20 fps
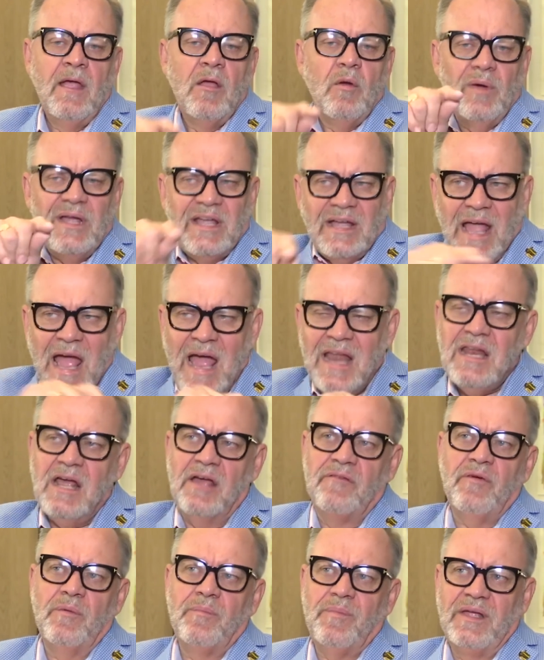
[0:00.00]
We can
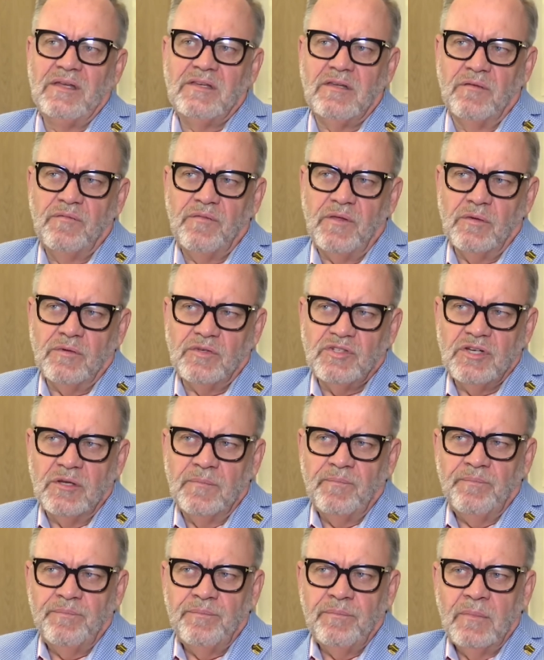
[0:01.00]
have a better future,
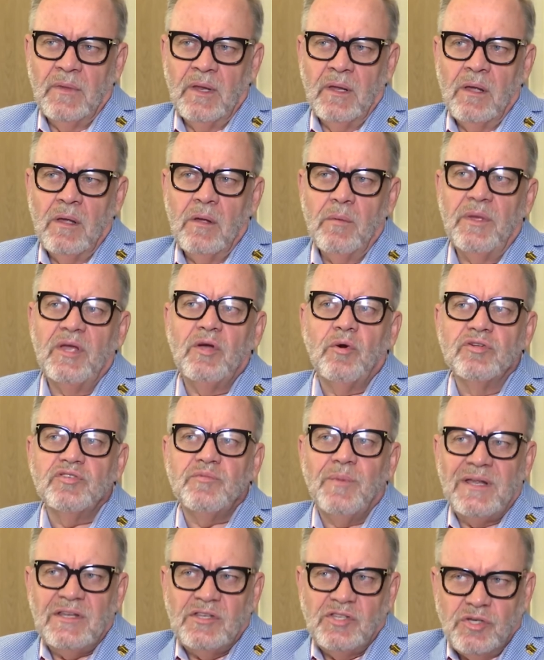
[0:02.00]
because
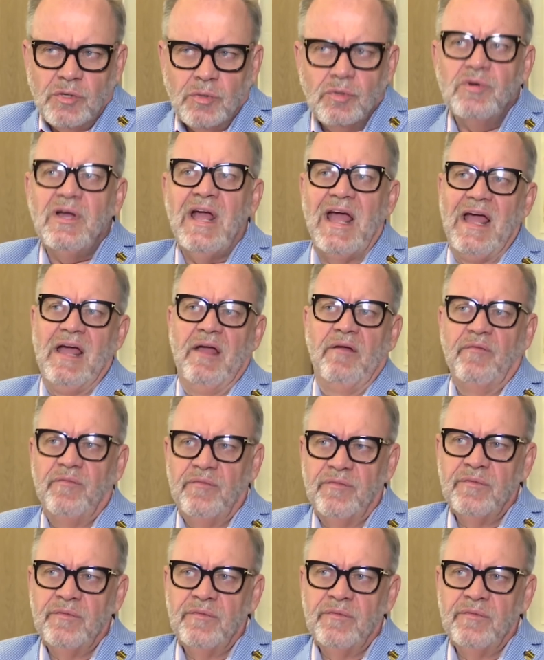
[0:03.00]
we do have